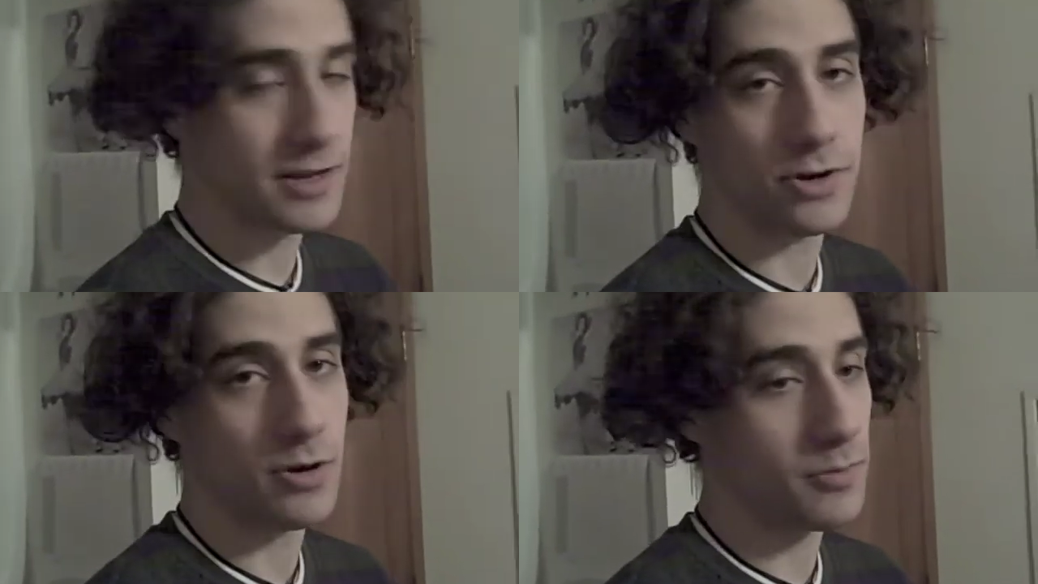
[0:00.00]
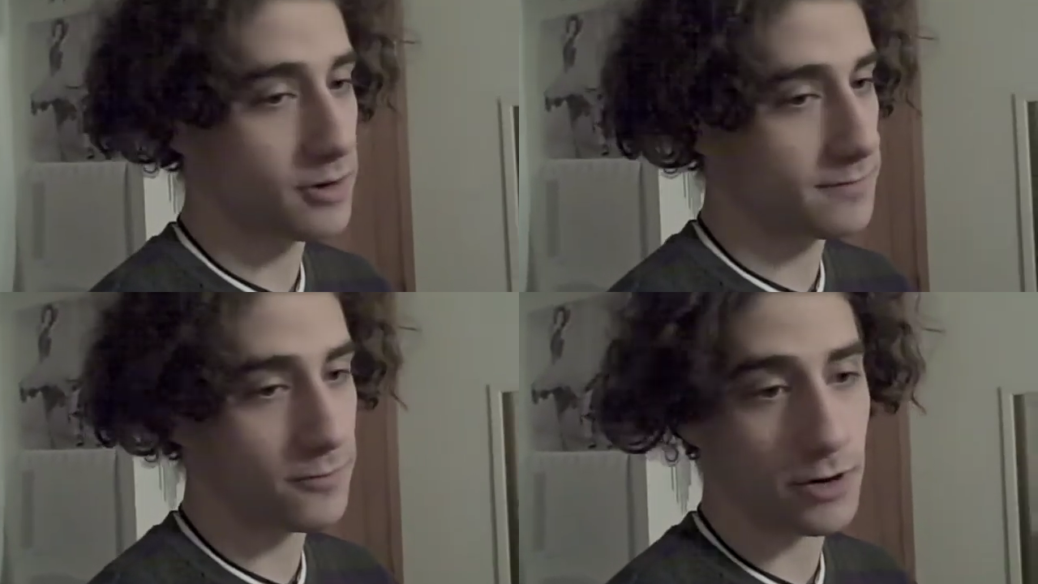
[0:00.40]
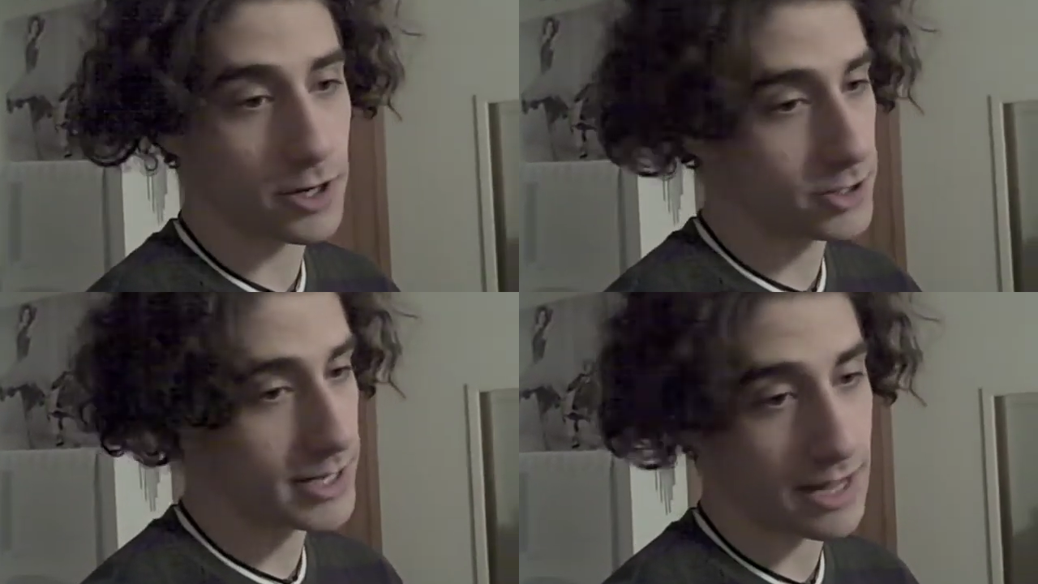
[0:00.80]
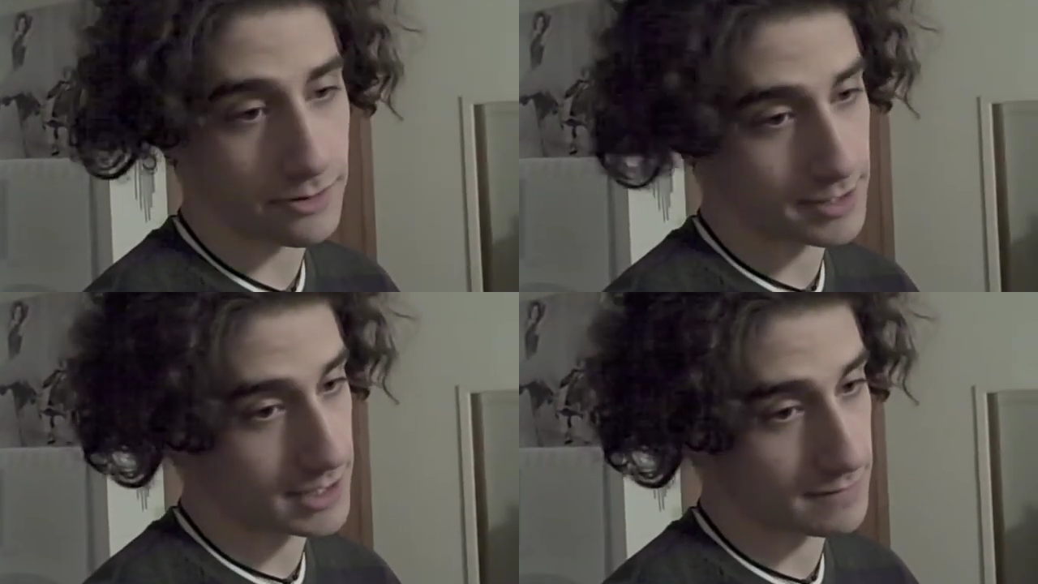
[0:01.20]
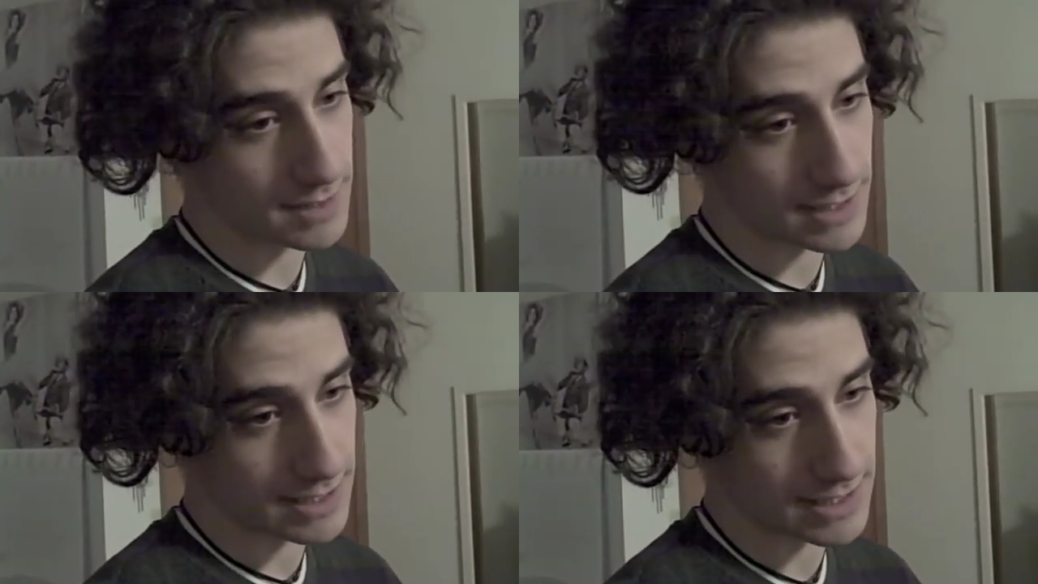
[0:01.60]
no more $400
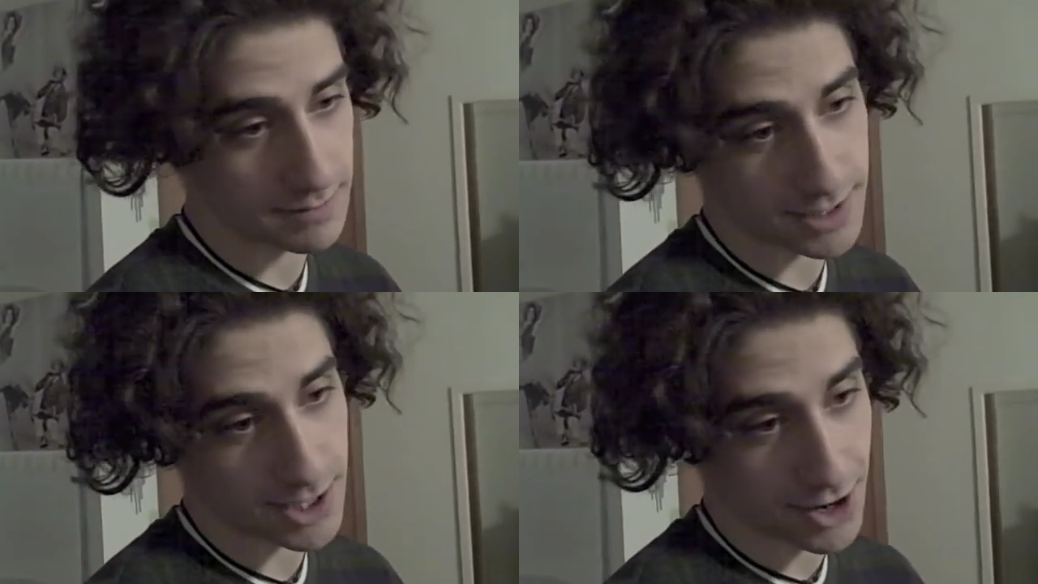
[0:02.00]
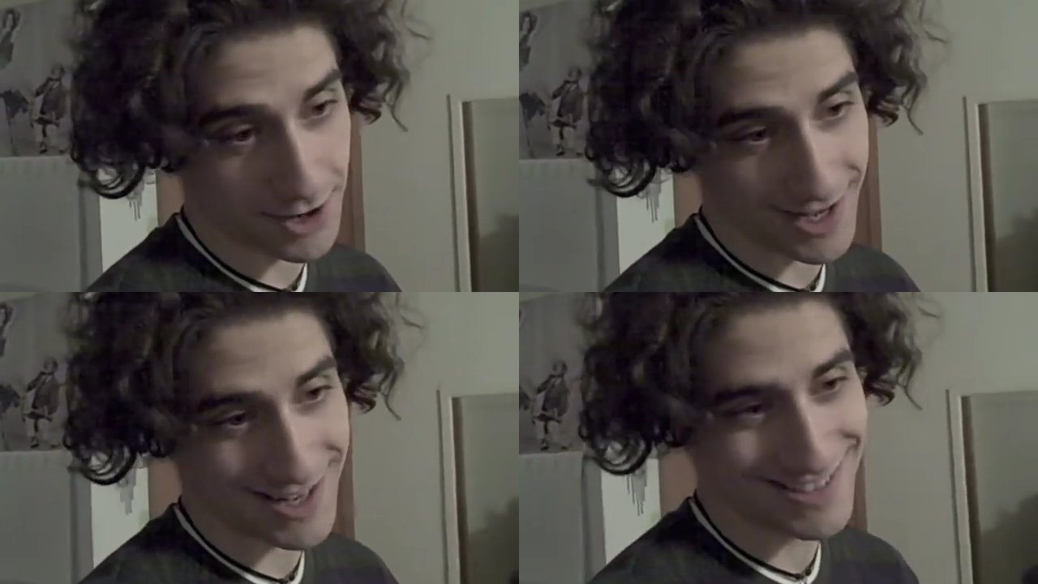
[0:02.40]
gifts, Liz. I'm sorry.